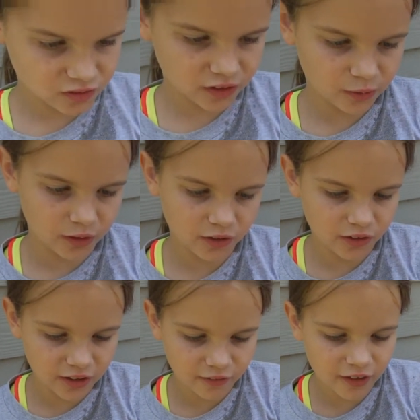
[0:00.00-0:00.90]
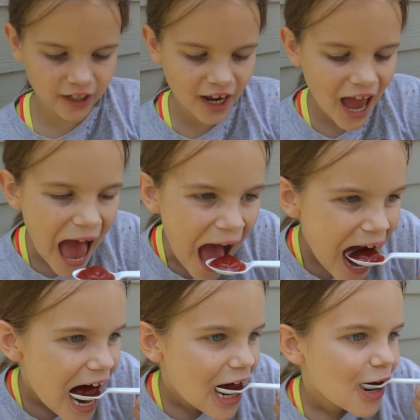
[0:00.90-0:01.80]
really what already.
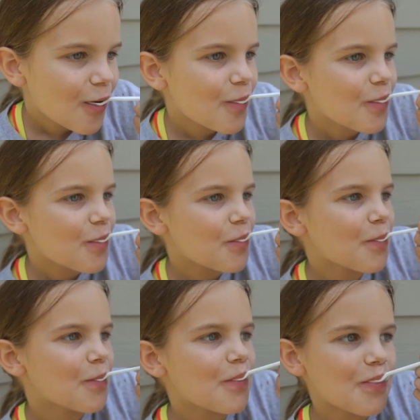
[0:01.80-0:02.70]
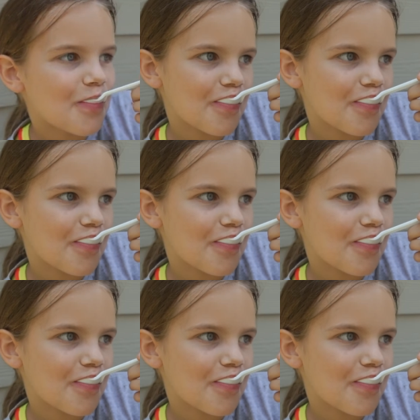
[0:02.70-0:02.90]
Mm.